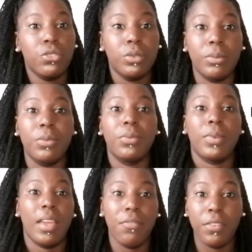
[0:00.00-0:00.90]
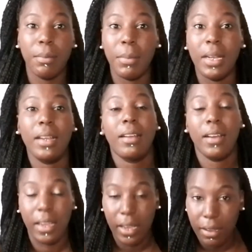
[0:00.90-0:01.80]
sure that every minute that
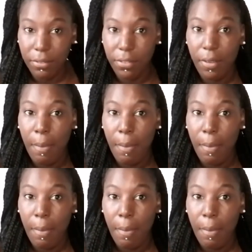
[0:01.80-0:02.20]
I have,